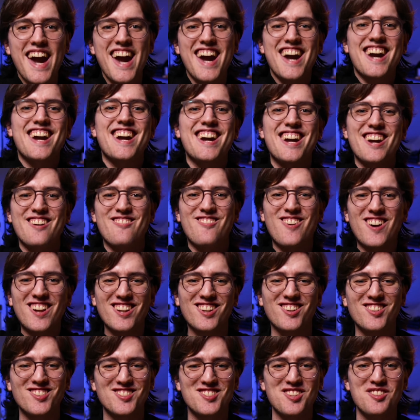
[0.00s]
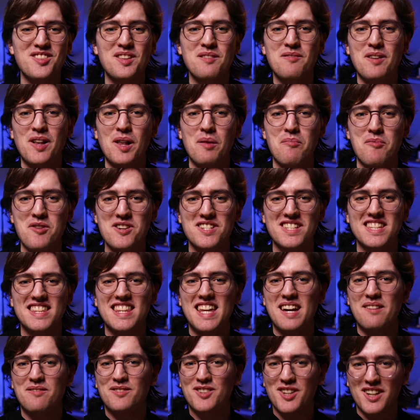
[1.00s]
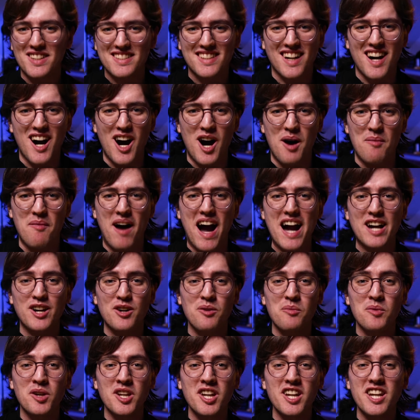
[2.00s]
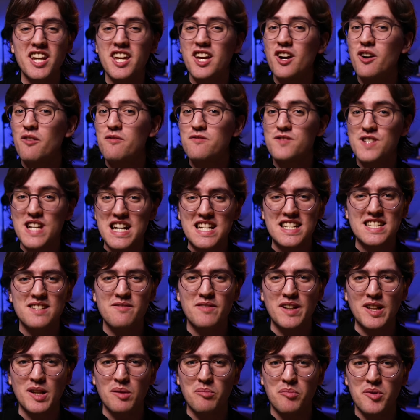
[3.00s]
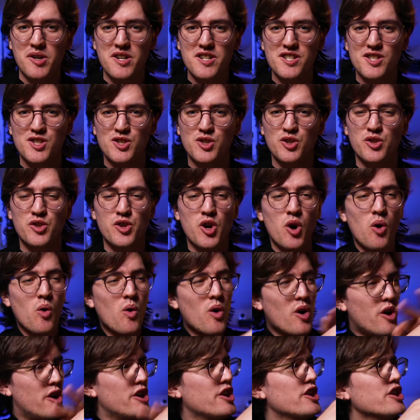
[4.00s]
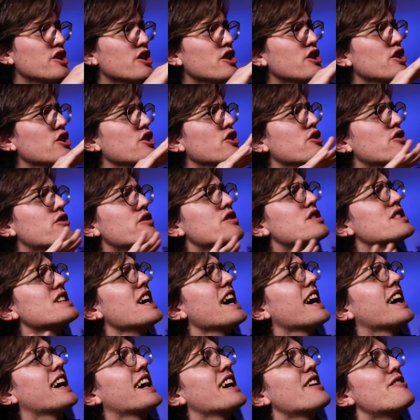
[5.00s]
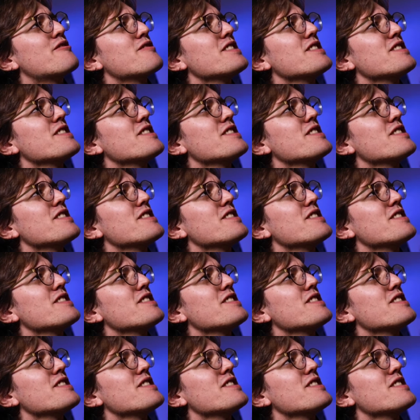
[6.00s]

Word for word: Hey, welcome to developersindev.com, a community of young developers to grow your tech